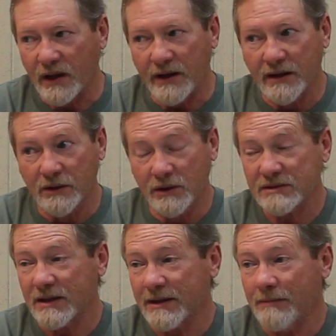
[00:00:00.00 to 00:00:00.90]
it looks
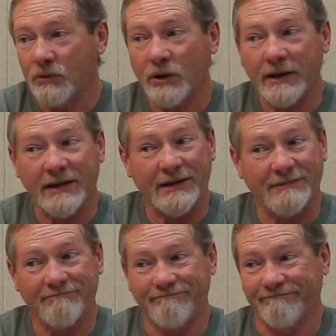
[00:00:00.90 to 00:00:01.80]
like I'm going to get
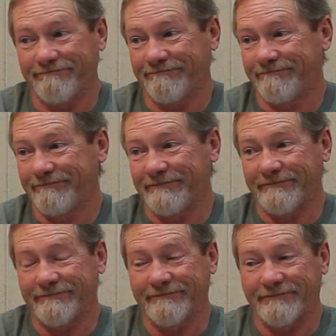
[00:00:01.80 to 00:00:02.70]

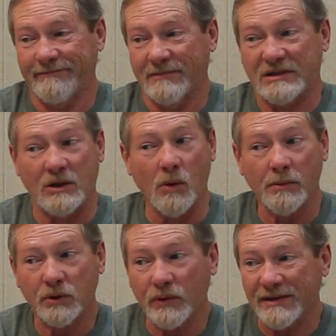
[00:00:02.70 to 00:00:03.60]
somewhere
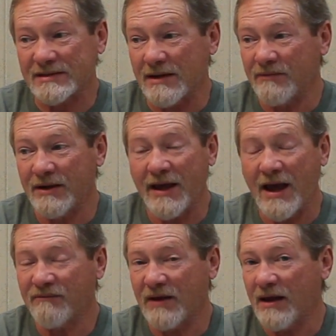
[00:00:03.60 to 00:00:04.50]
between seven and a
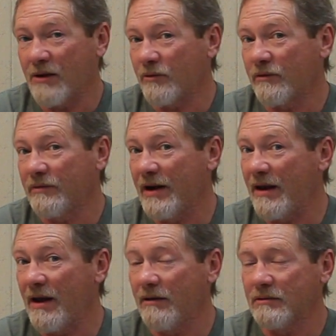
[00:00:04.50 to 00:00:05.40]
half to eight hundred,
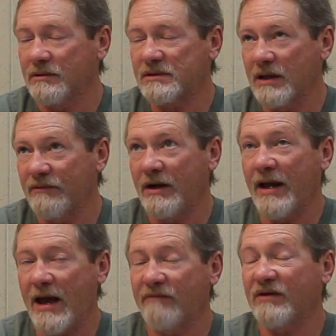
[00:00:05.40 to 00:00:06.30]
seven and a
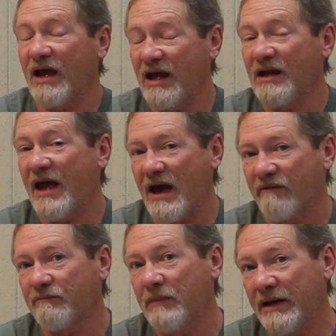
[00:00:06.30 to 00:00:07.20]
half to eight and a
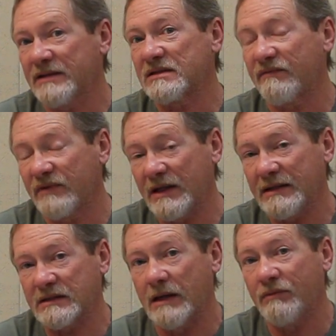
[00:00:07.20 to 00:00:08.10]
half minutes of flight
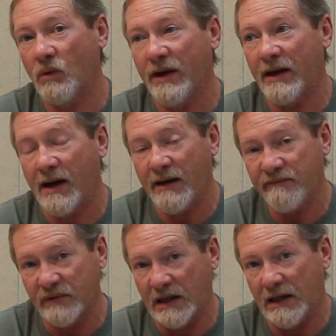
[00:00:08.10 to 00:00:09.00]
time the way I
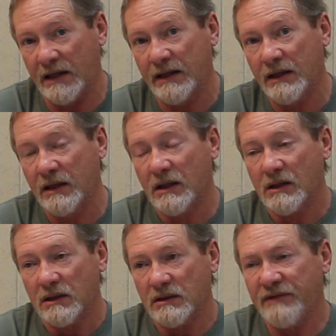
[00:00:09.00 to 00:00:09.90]
fly,
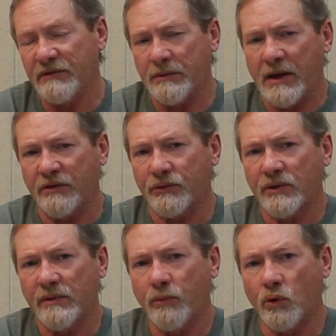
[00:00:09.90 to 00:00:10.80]
leaving about
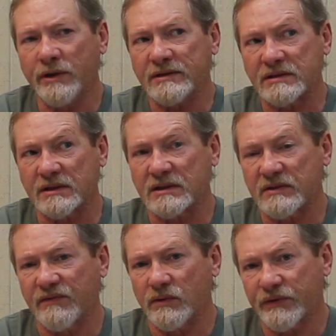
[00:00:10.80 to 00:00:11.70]
three point six
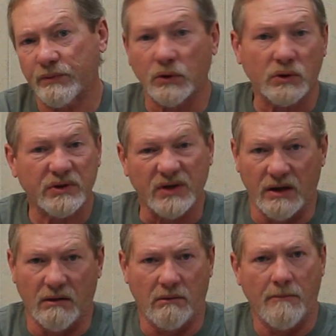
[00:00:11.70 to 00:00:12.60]
volts per cell.